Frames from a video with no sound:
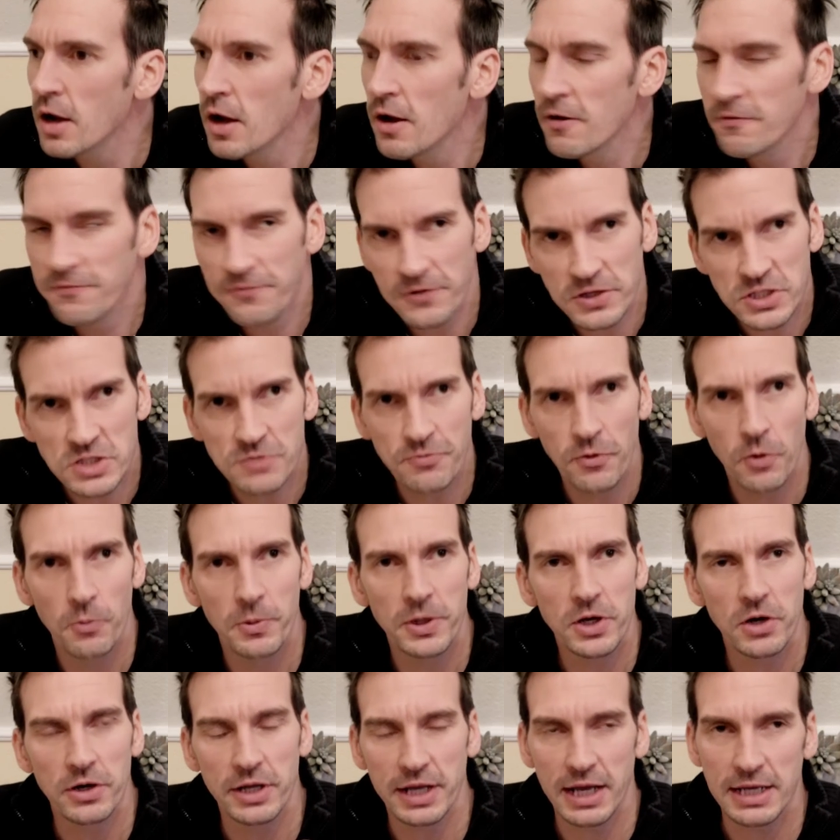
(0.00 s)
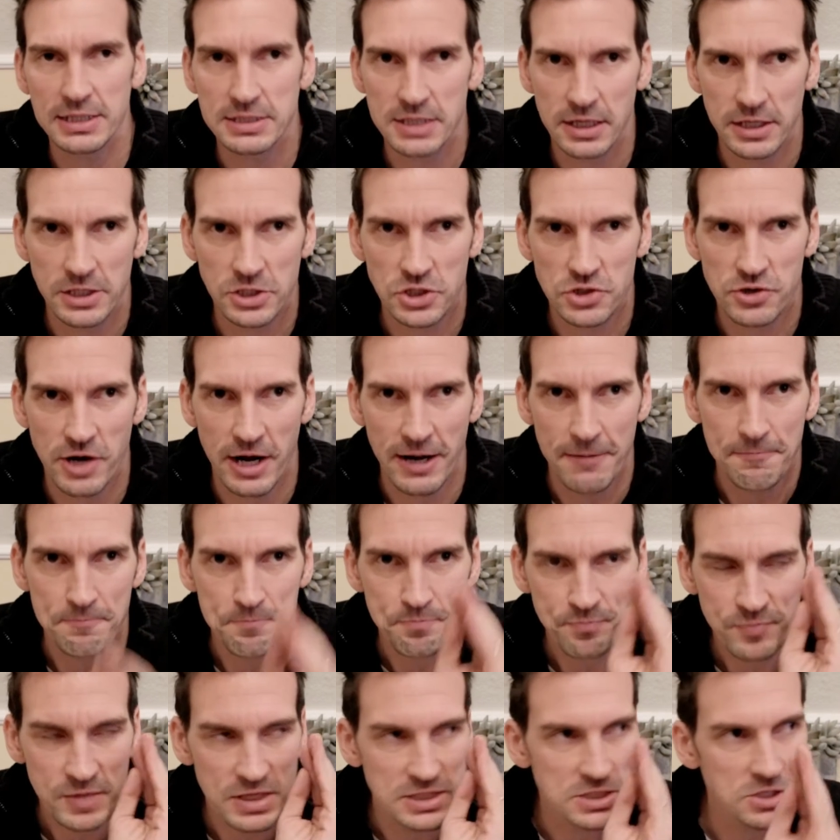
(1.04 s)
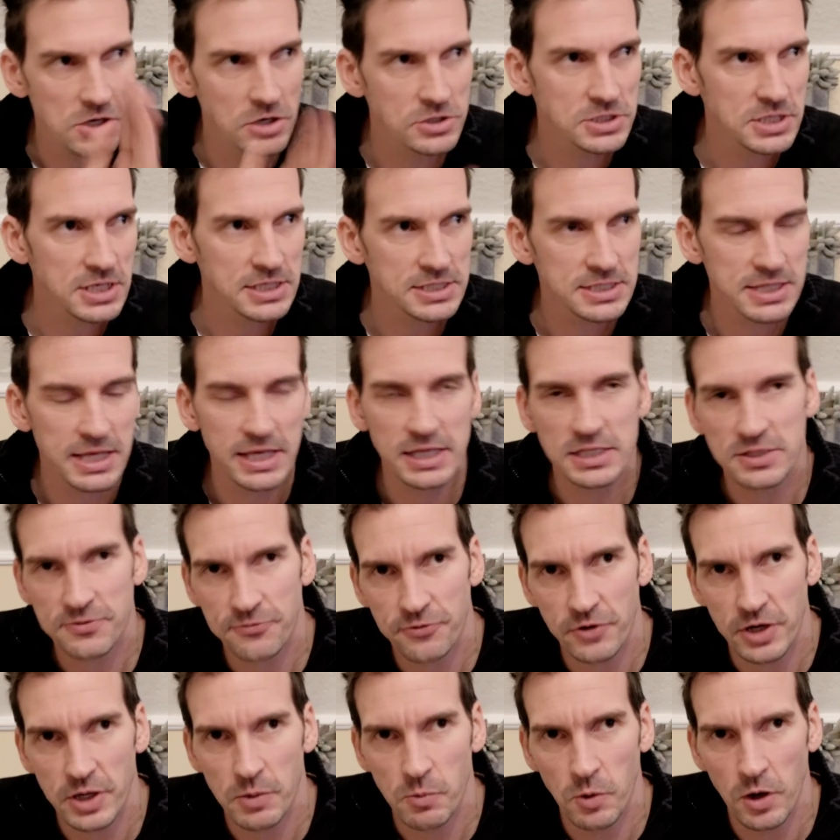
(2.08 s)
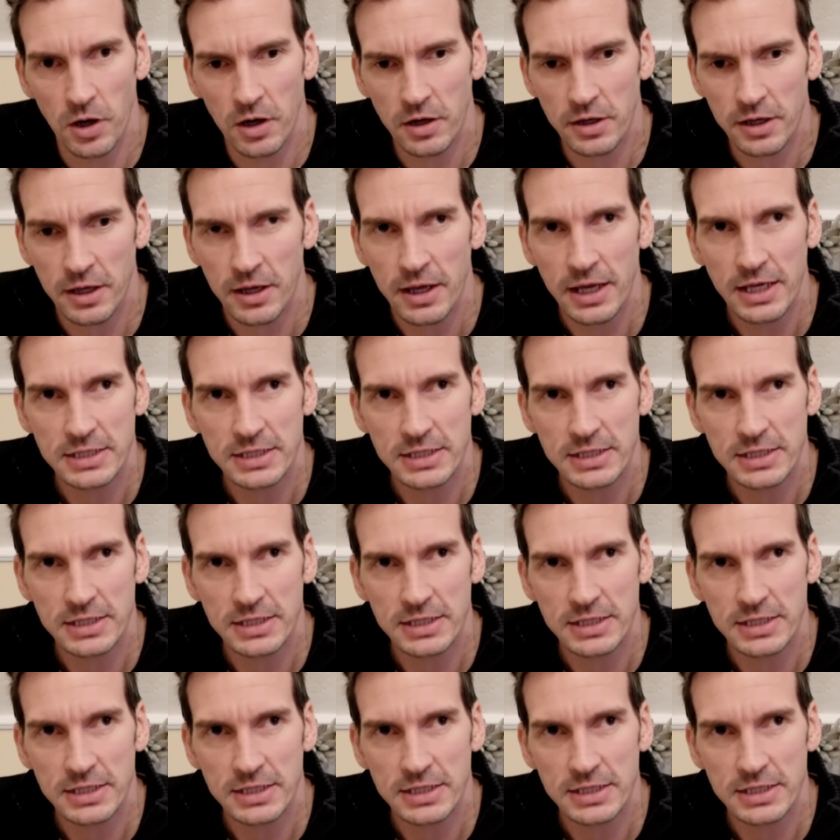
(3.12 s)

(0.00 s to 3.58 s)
First of all, we've got to get something straight. There's no such thing as free work.